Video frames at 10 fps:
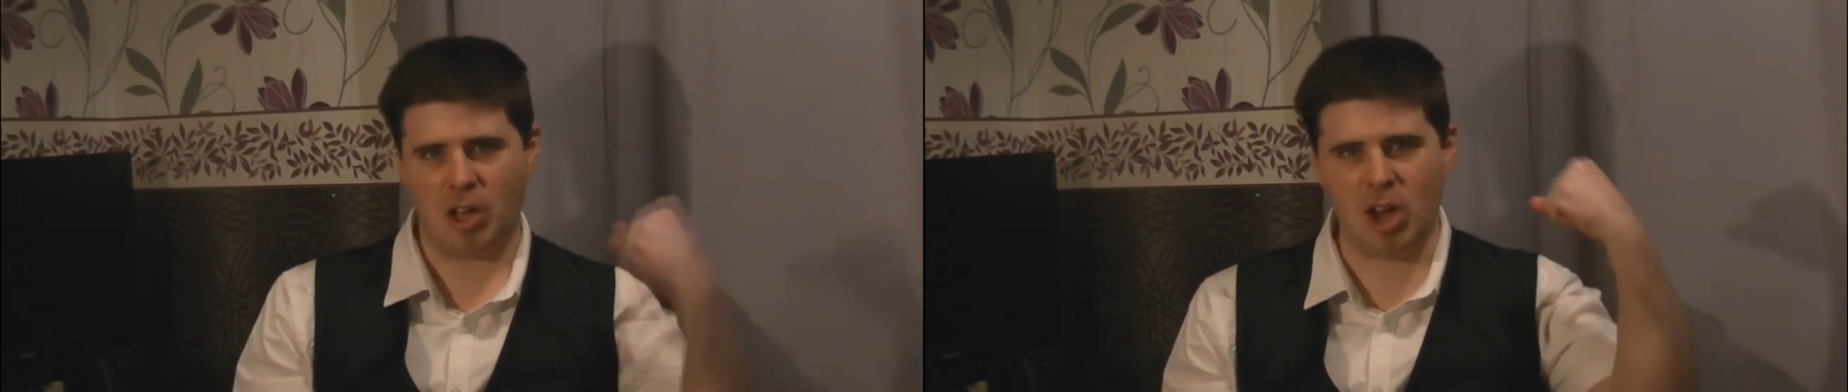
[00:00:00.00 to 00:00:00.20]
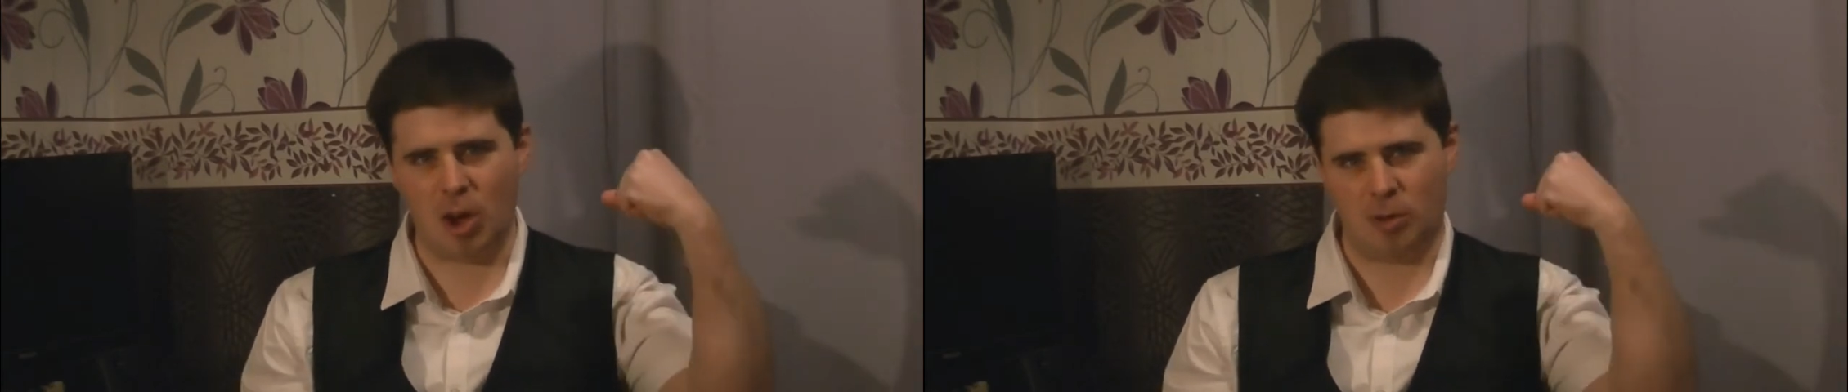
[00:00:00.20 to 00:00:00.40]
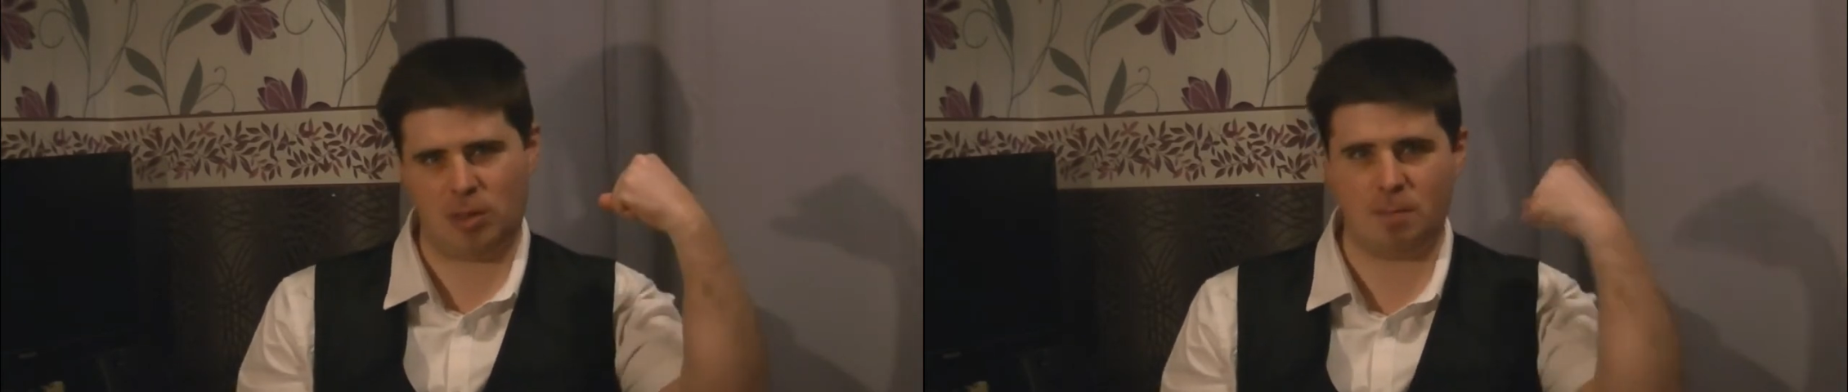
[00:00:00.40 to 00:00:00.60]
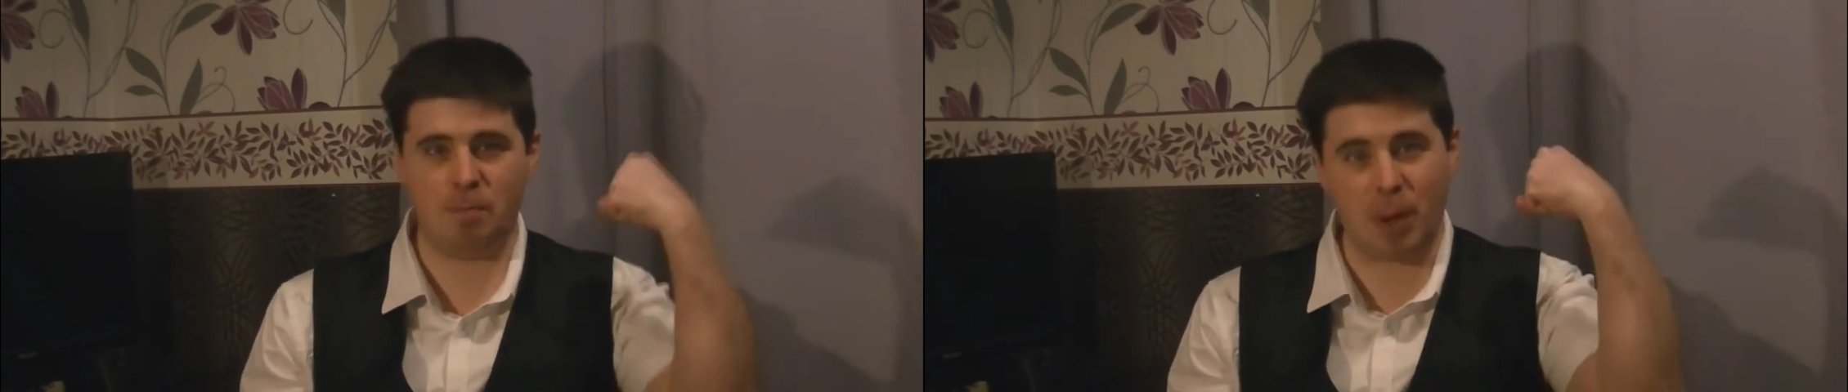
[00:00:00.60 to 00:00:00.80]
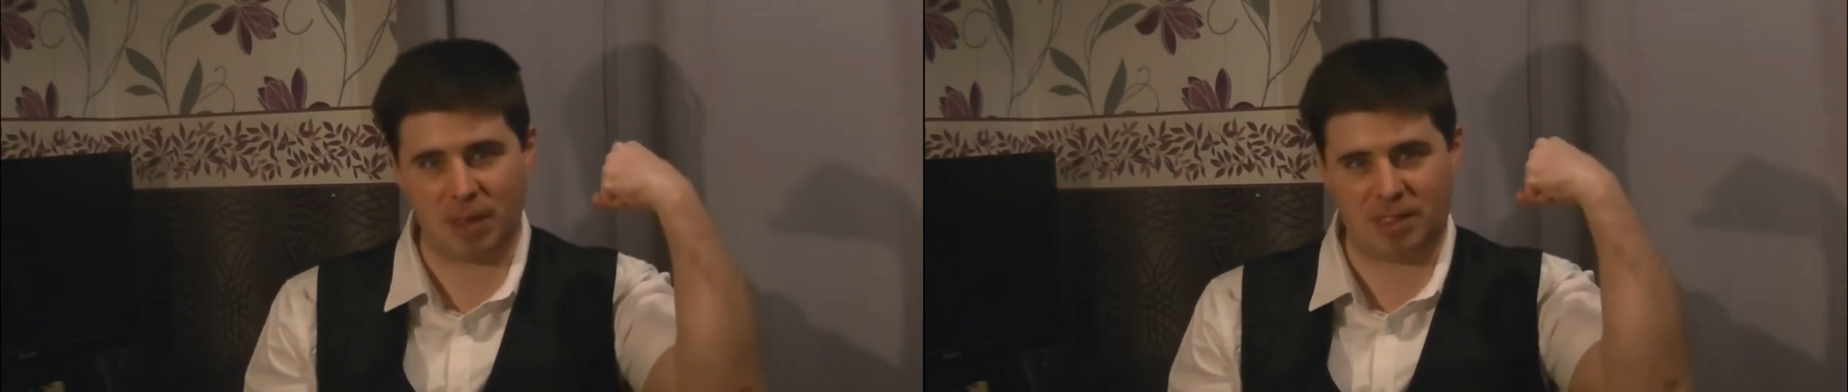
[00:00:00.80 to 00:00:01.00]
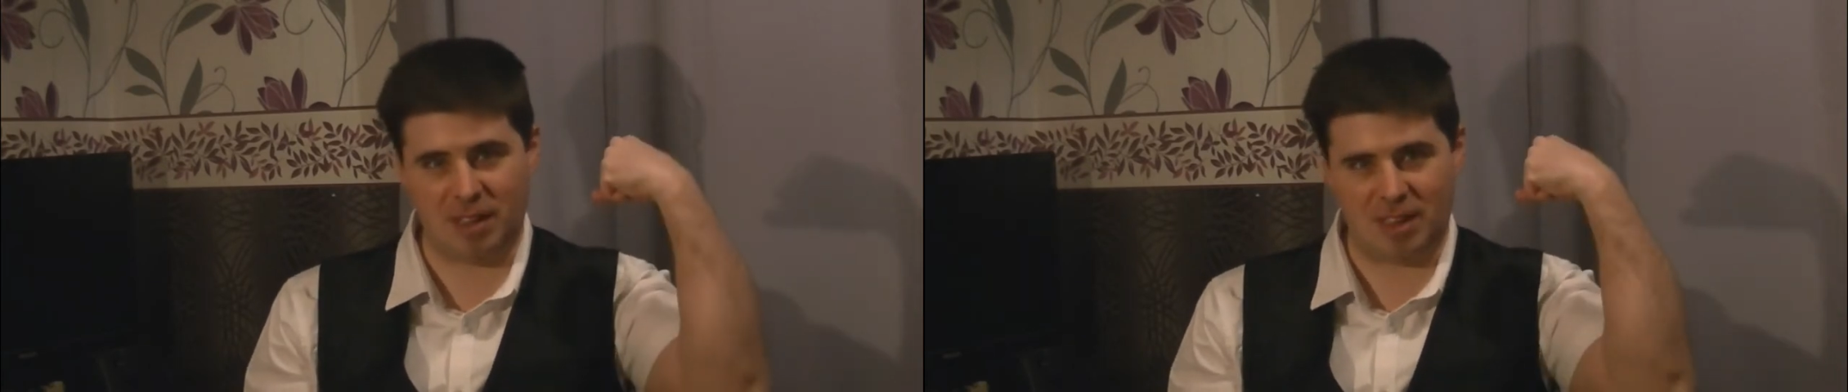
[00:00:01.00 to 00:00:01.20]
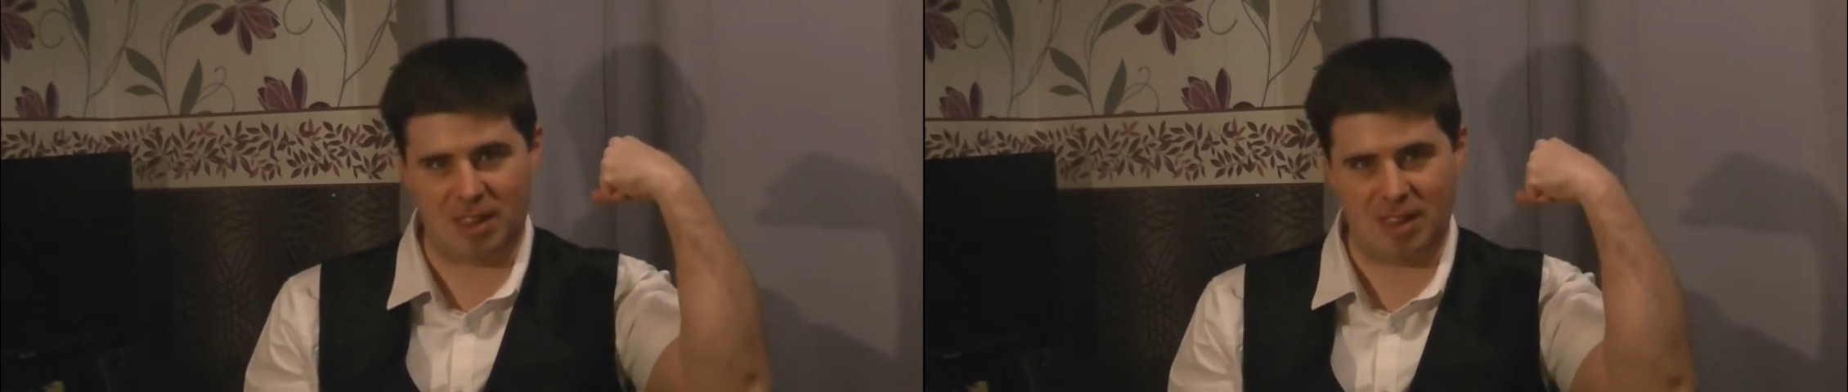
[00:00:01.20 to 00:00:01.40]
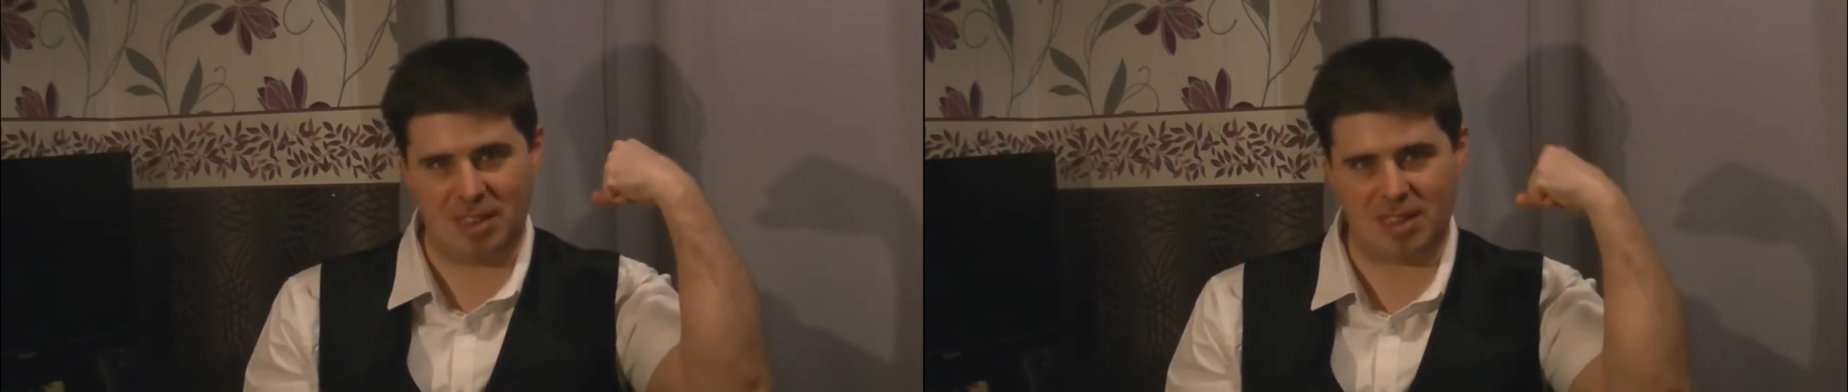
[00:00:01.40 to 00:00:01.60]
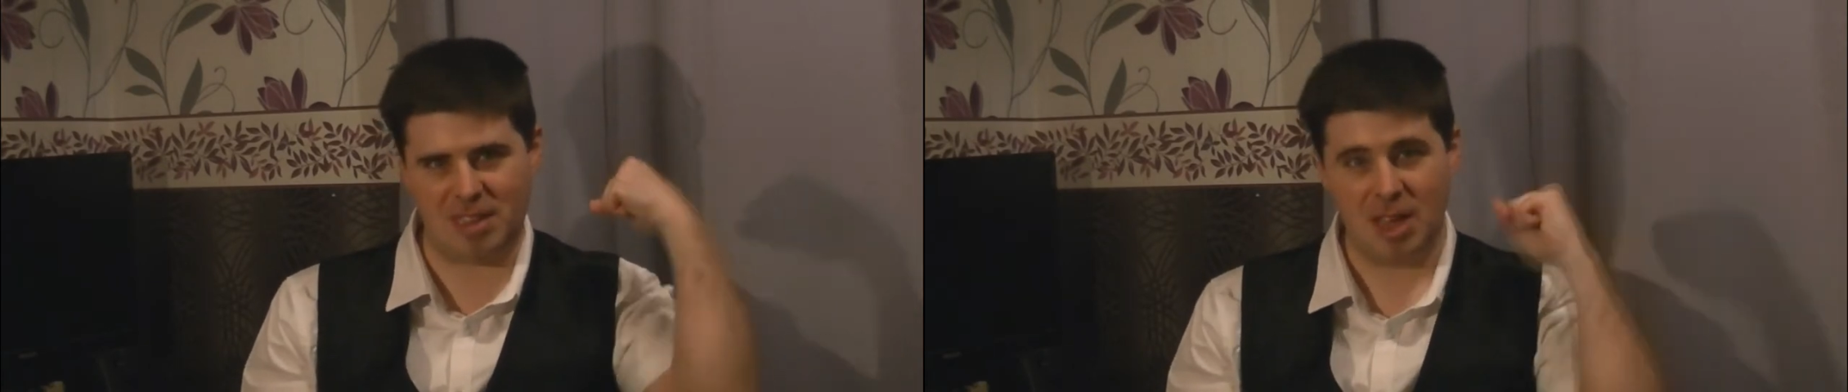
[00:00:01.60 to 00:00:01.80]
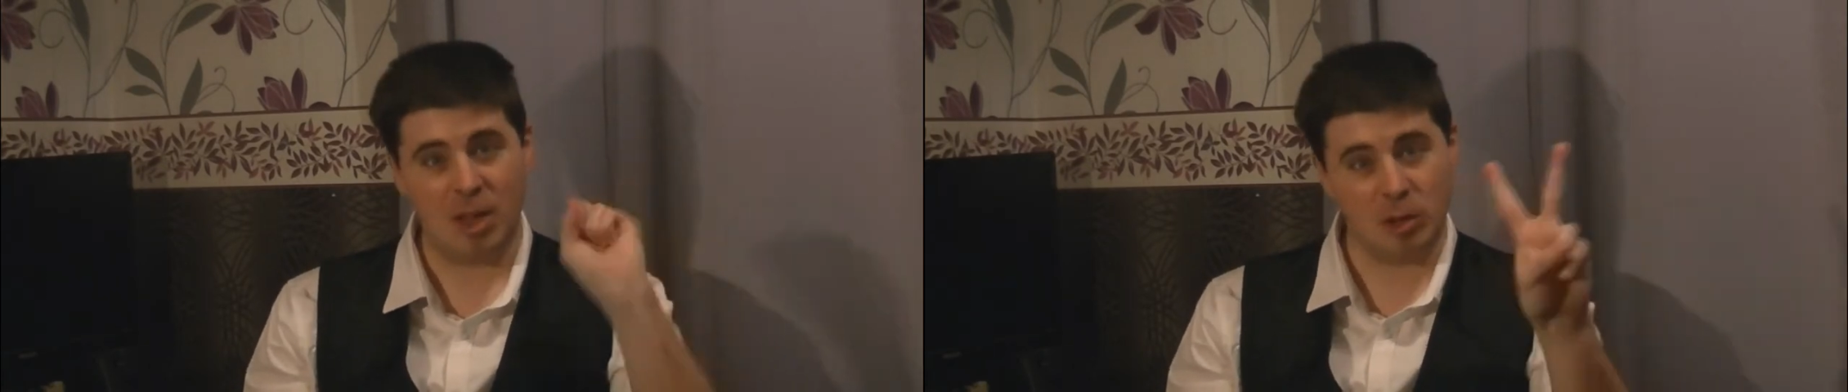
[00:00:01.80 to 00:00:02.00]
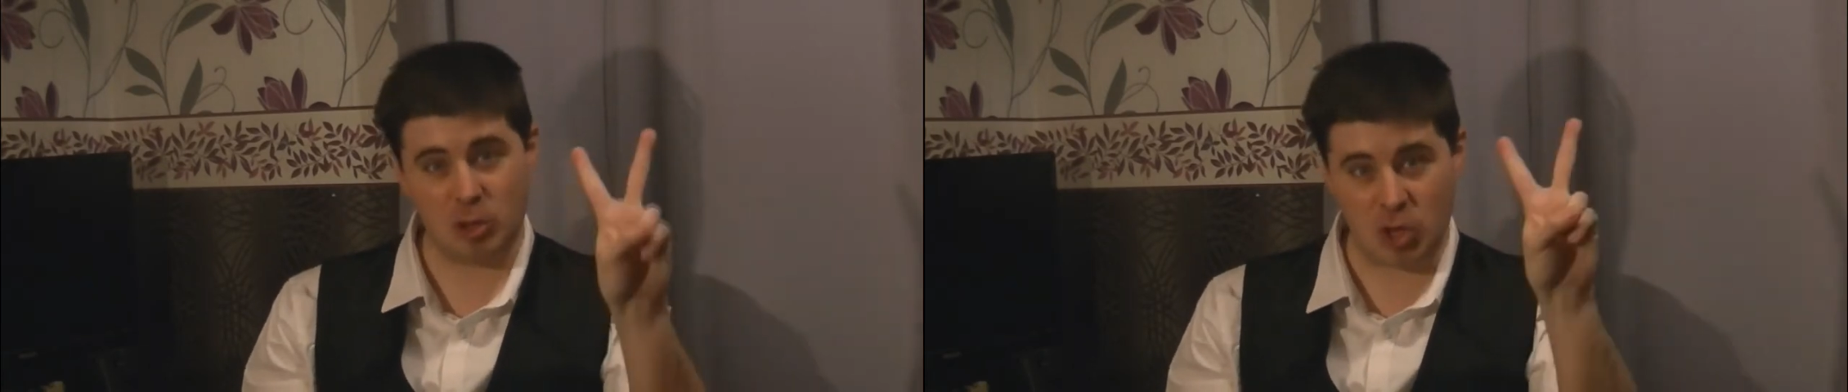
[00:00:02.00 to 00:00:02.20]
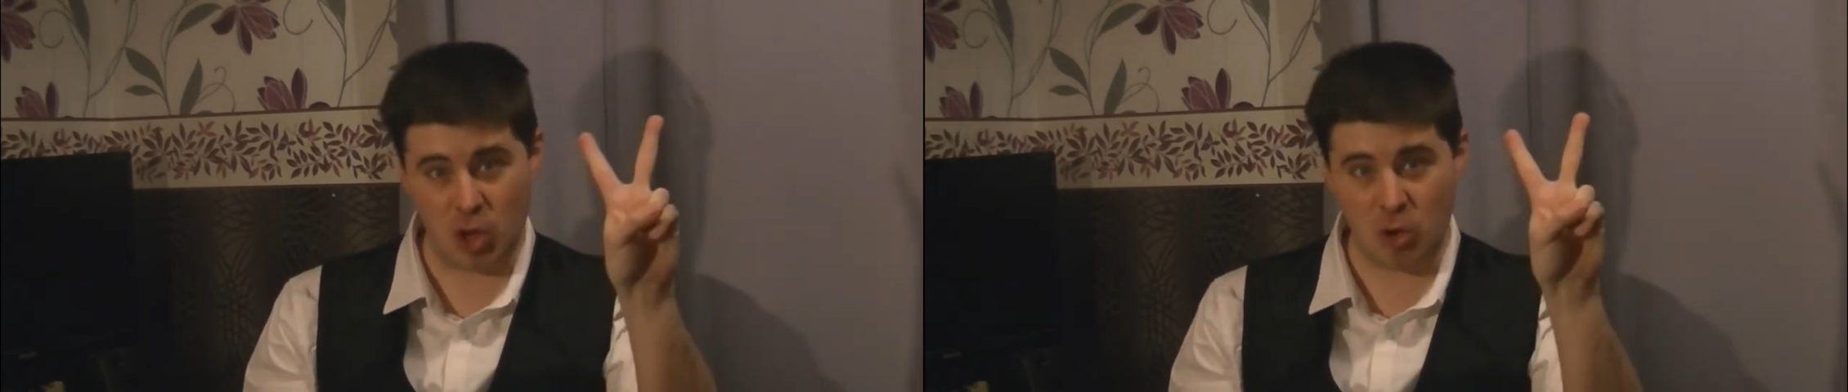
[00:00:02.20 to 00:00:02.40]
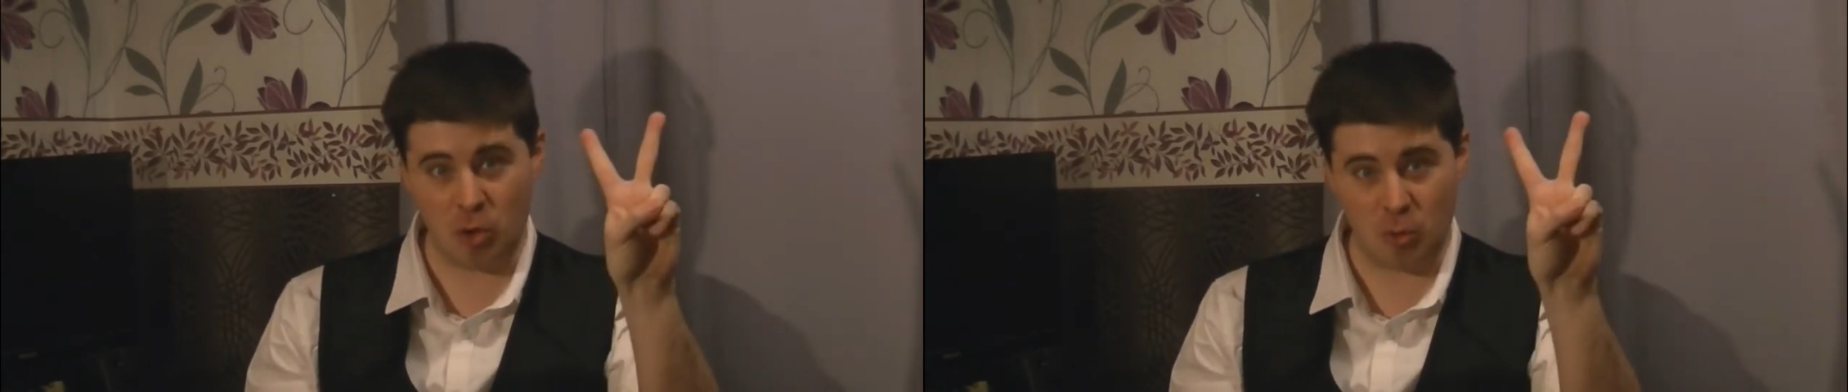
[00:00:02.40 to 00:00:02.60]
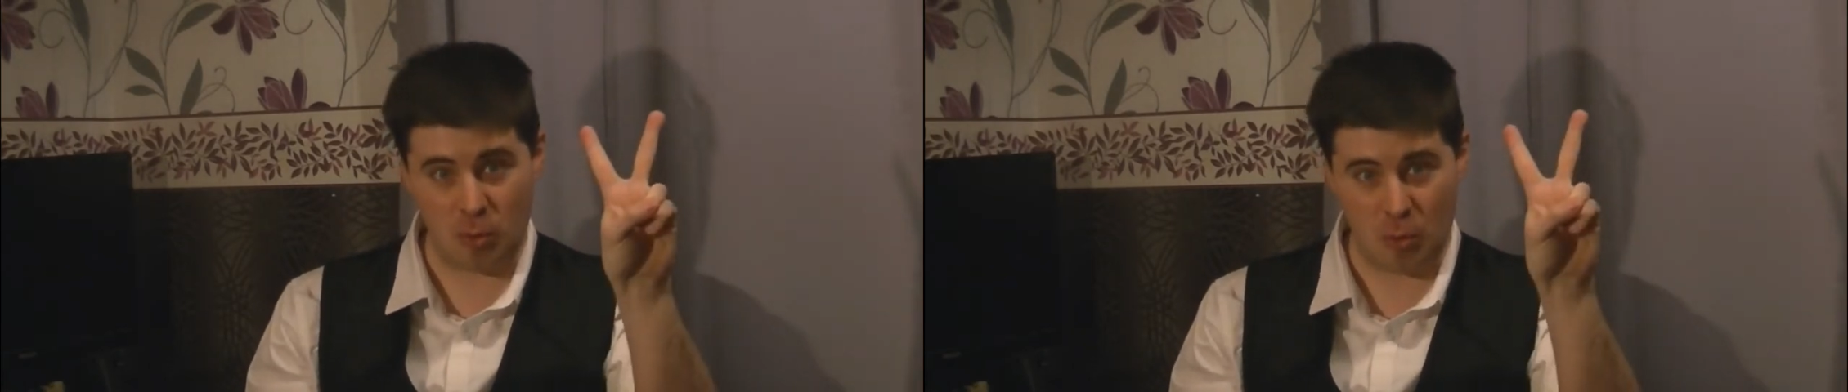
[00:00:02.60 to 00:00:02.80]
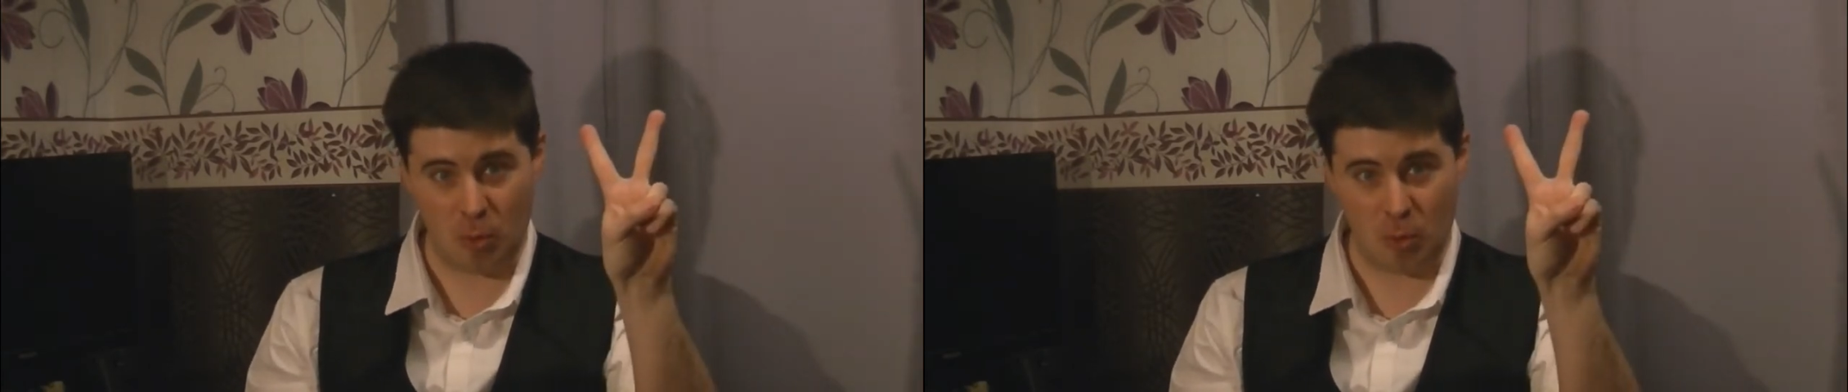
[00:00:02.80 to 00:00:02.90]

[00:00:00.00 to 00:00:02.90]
Ghostbusters two.